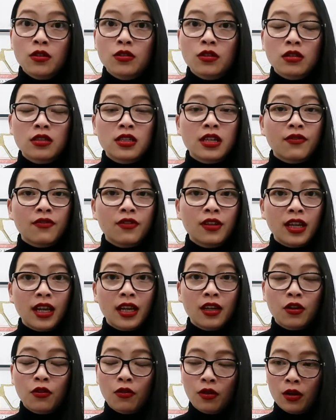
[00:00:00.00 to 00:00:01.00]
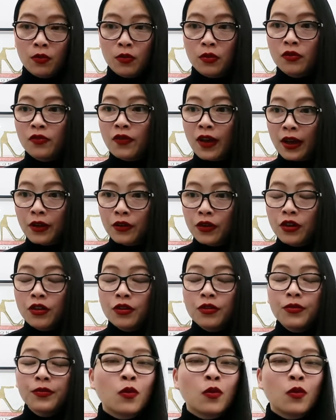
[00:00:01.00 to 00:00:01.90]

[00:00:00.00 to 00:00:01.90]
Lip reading: So definitely incredible value.